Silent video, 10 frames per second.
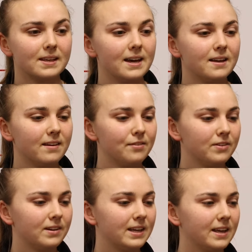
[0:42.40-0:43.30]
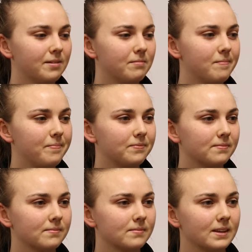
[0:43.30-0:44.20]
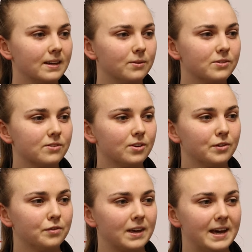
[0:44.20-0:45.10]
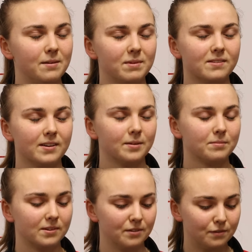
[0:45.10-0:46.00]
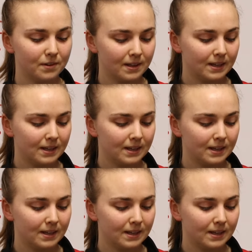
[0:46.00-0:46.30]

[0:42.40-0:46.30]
Yeah, definitely. It was a tough game in terms of